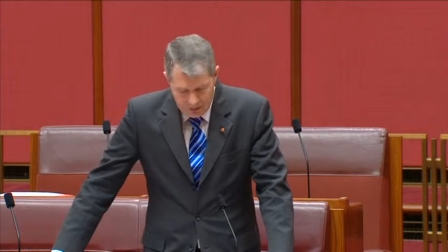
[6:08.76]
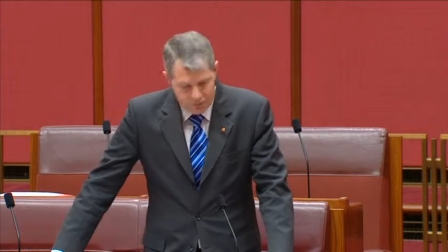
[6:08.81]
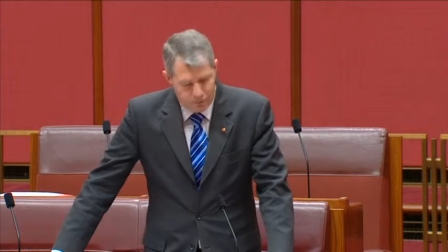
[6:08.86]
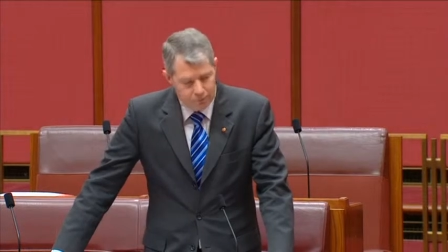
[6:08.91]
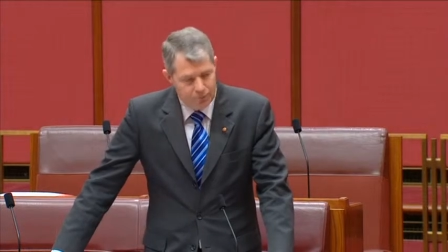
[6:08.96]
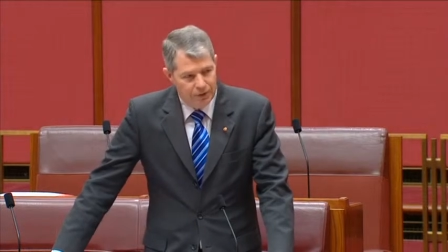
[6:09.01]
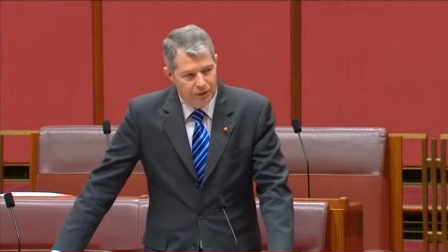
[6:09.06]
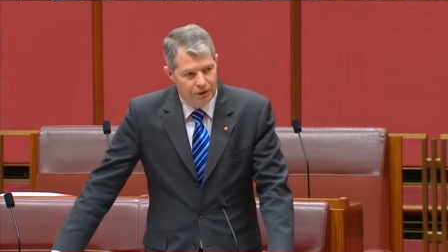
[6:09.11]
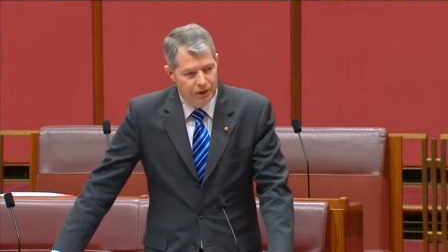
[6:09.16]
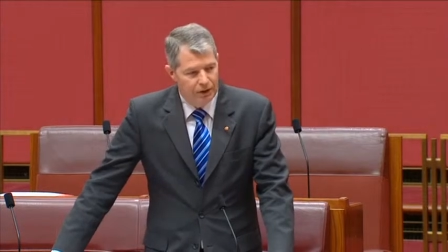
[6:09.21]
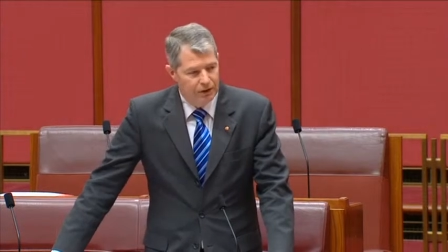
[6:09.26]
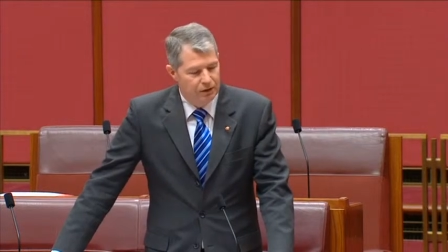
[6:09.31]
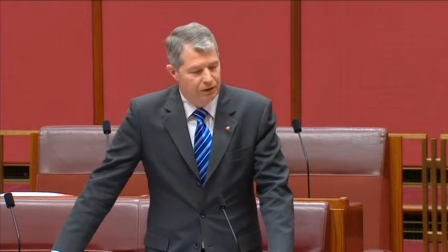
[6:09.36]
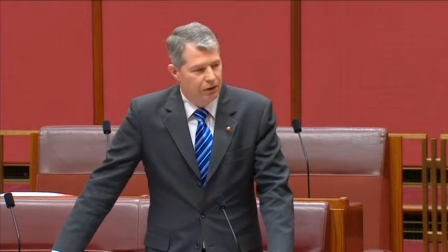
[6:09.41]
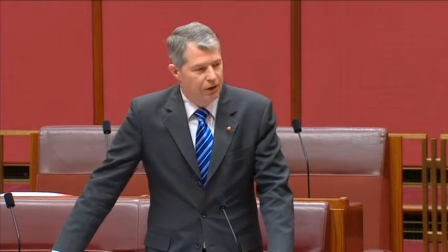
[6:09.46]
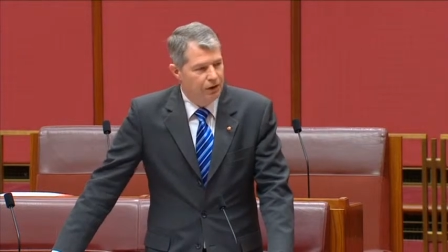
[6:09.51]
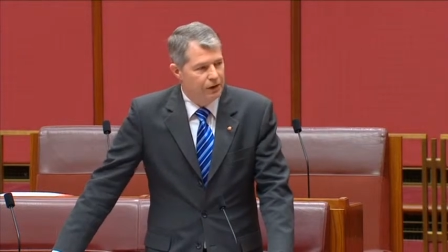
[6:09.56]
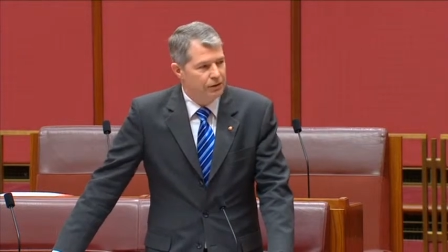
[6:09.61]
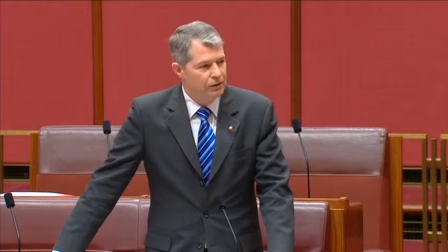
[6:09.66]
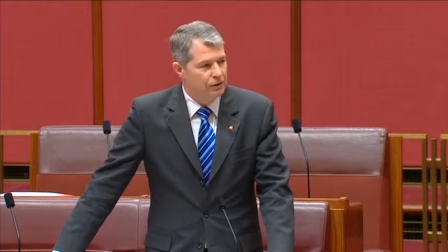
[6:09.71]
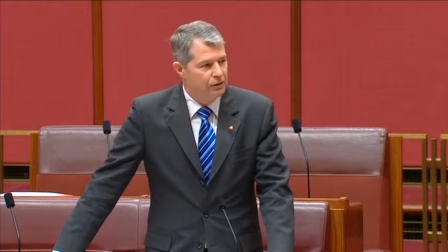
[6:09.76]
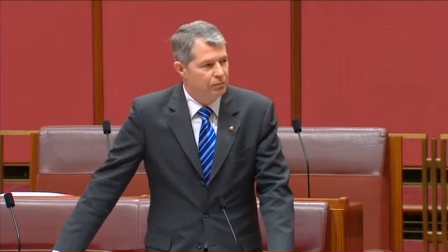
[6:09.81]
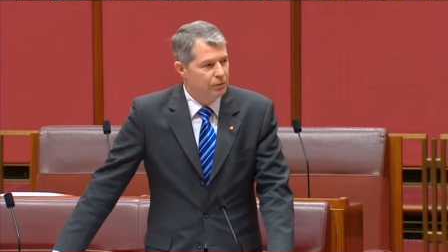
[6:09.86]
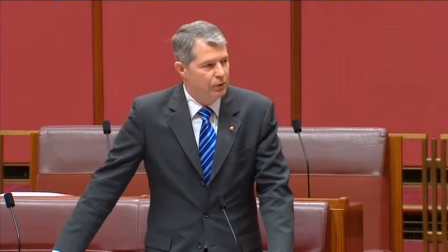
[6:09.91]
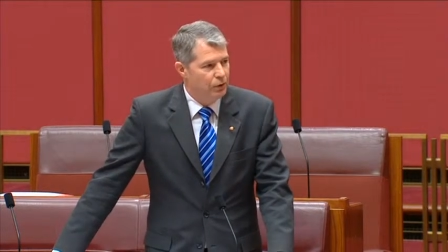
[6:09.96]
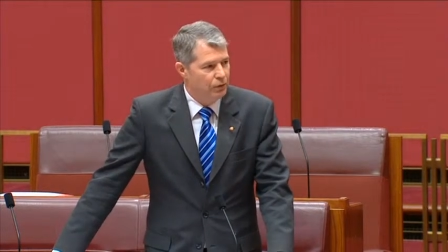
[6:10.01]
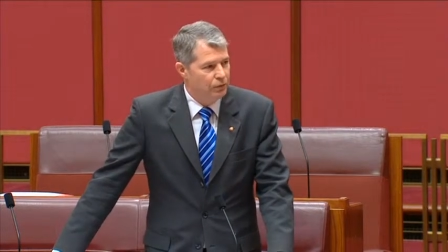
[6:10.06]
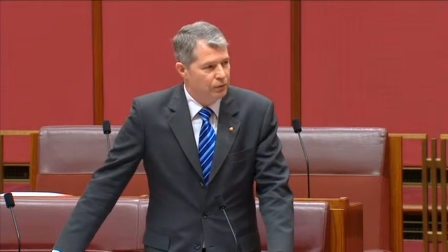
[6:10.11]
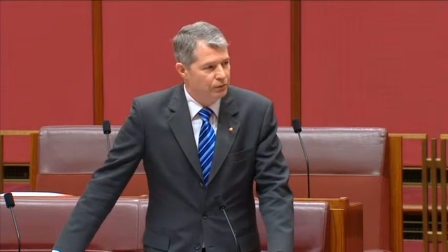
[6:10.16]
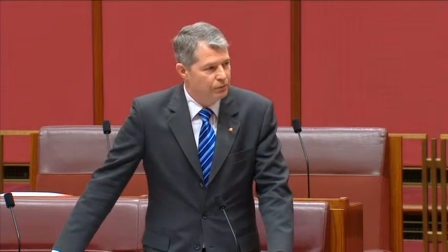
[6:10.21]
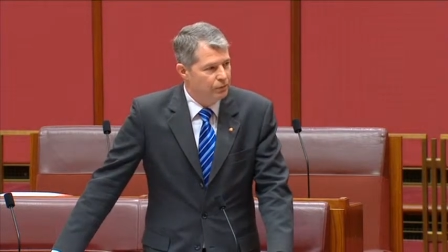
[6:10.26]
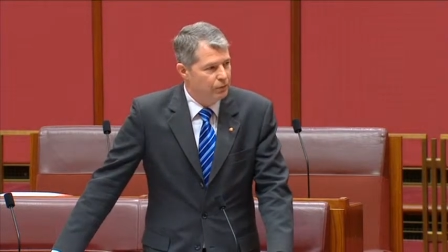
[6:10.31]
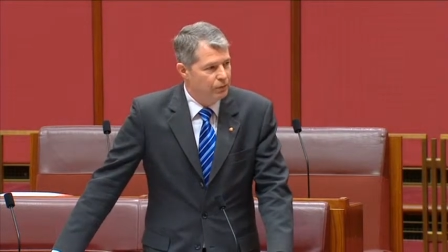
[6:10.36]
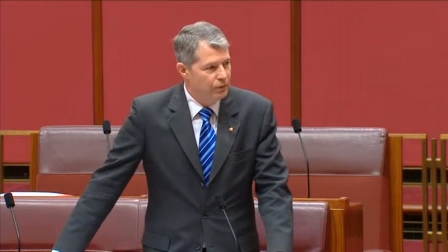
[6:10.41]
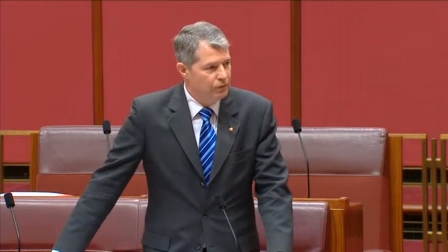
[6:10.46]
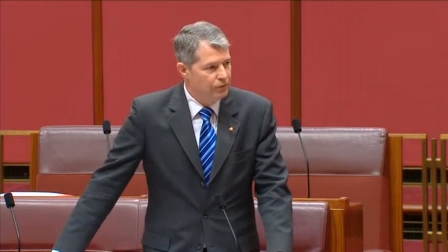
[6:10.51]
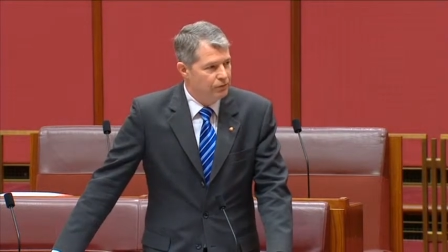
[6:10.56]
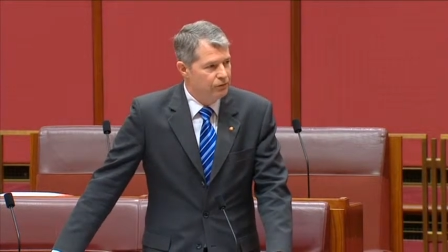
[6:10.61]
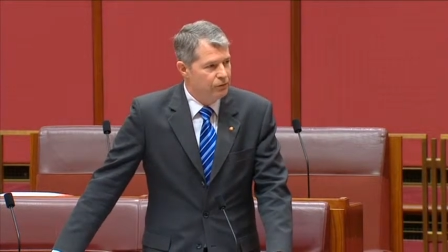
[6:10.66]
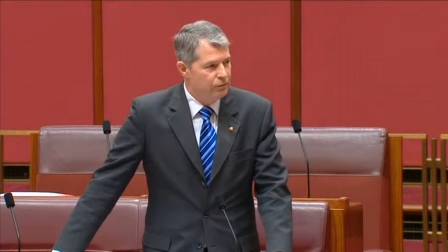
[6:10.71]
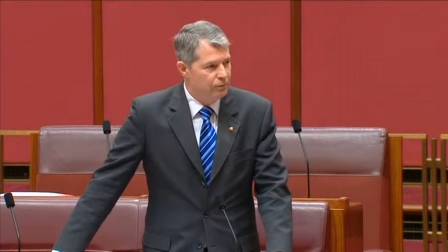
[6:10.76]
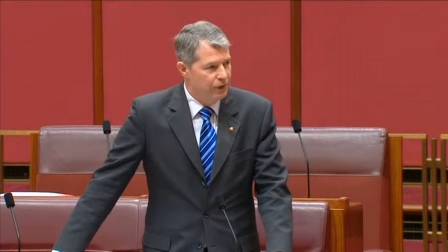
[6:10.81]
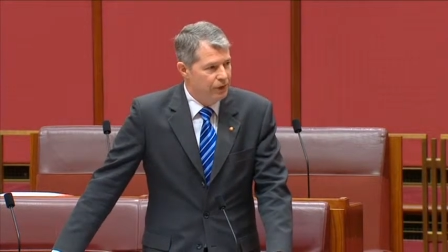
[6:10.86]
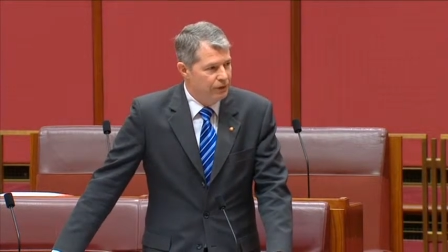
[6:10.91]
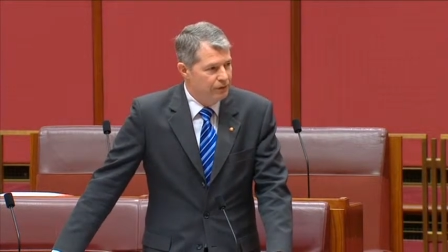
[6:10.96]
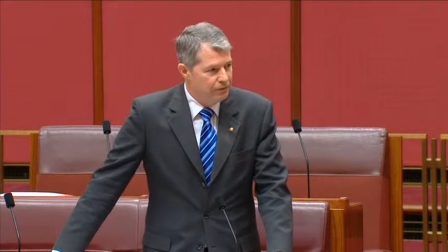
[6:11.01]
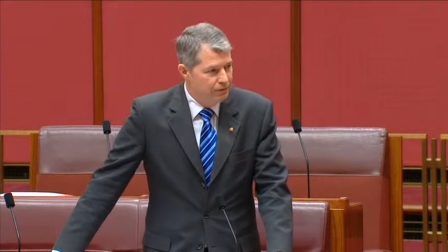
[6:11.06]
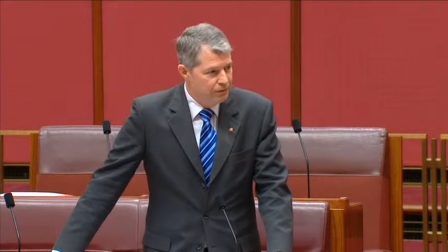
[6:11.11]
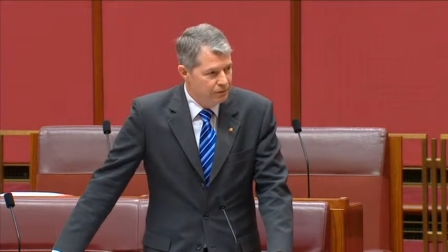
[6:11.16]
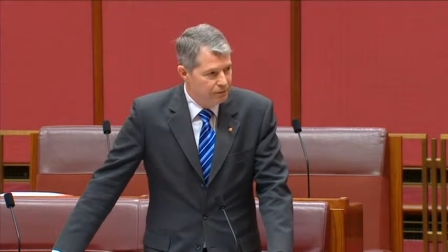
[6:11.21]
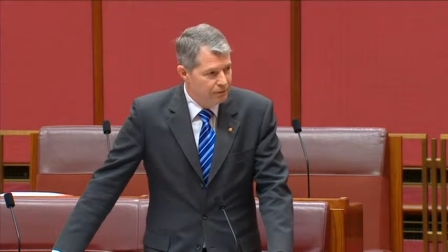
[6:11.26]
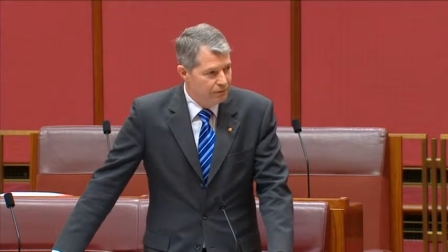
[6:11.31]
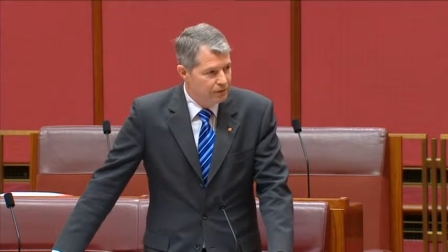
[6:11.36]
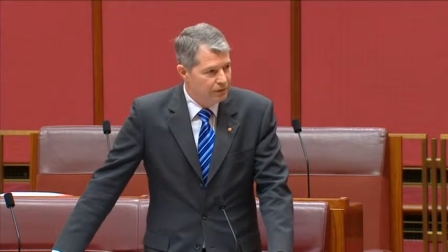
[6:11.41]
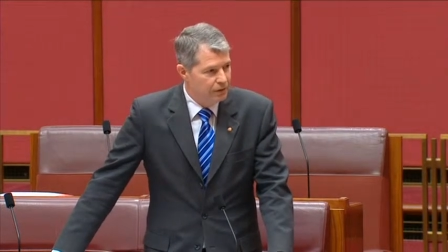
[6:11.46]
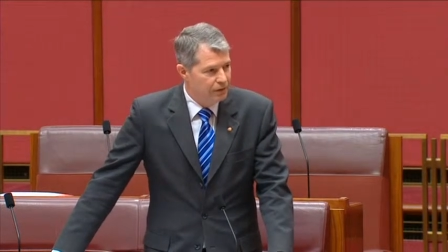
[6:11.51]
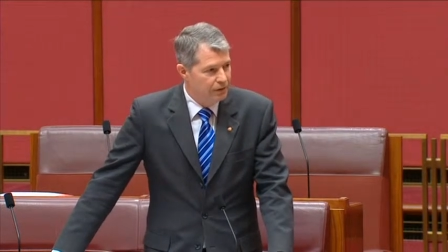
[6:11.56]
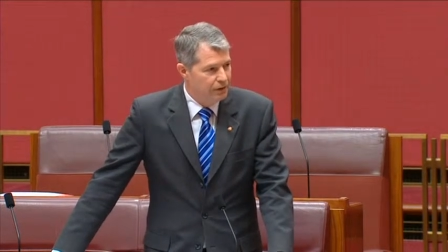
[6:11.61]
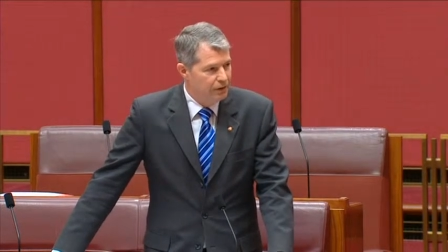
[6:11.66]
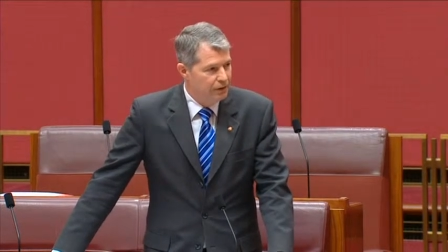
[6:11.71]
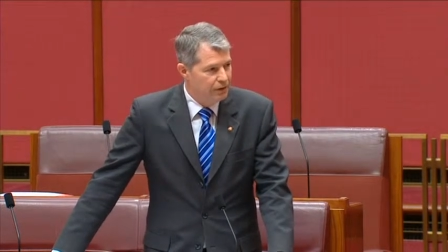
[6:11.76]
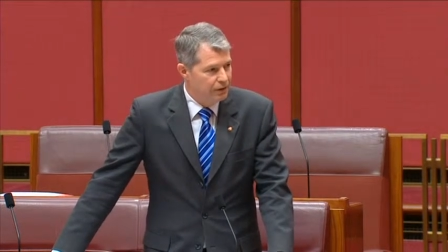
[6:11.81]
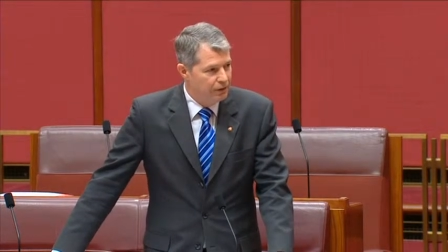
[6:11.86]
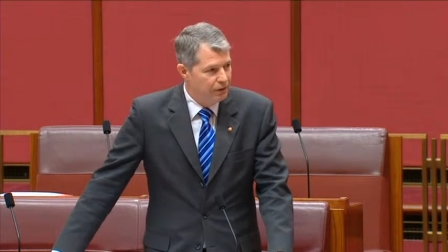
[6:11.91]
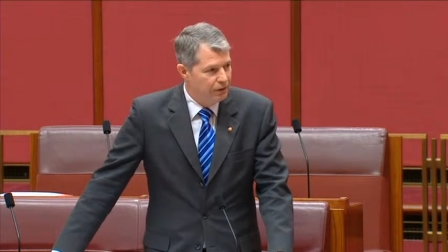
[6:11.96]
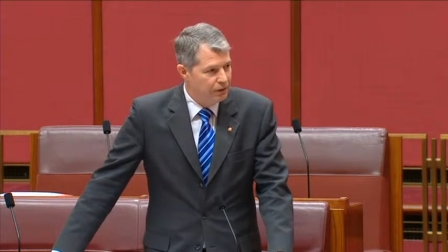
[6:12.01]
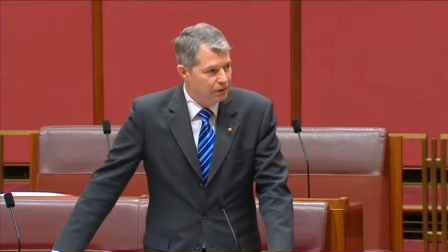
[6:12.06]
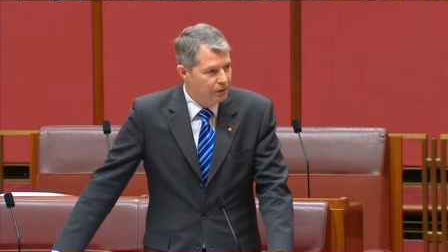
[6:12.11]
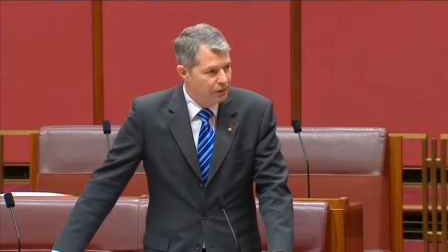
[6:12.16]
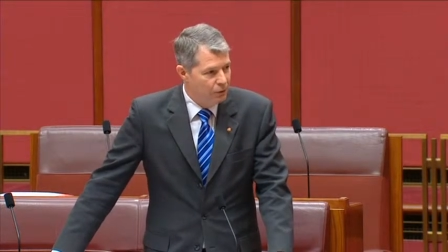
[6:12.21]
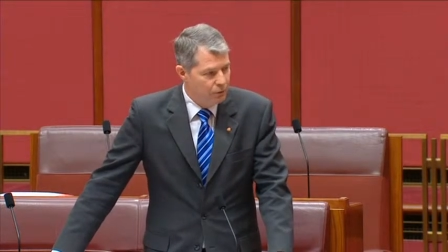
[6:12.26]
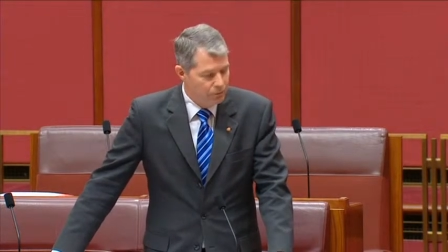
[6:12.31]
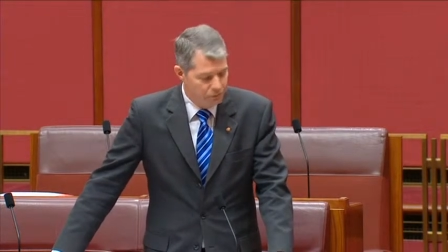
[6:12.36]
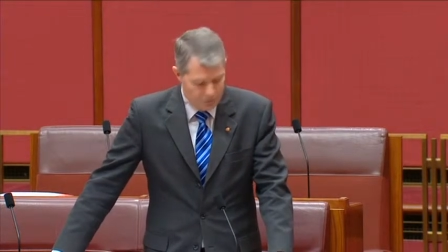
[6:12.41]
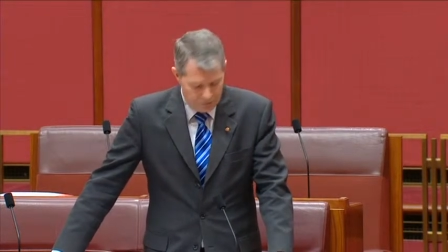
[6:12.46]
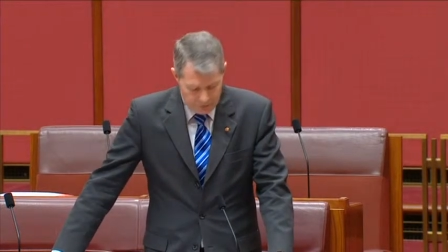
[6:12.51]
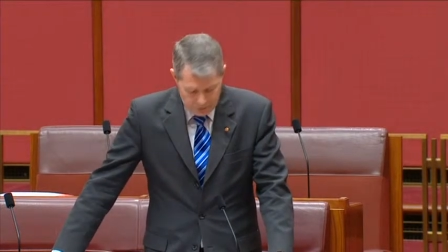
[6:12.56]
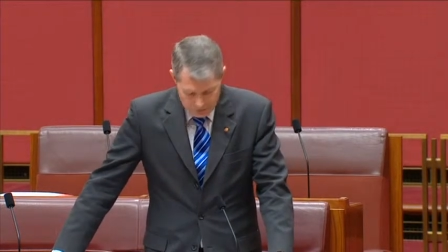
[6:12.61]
has been a lightning bolt for this debate uh, over the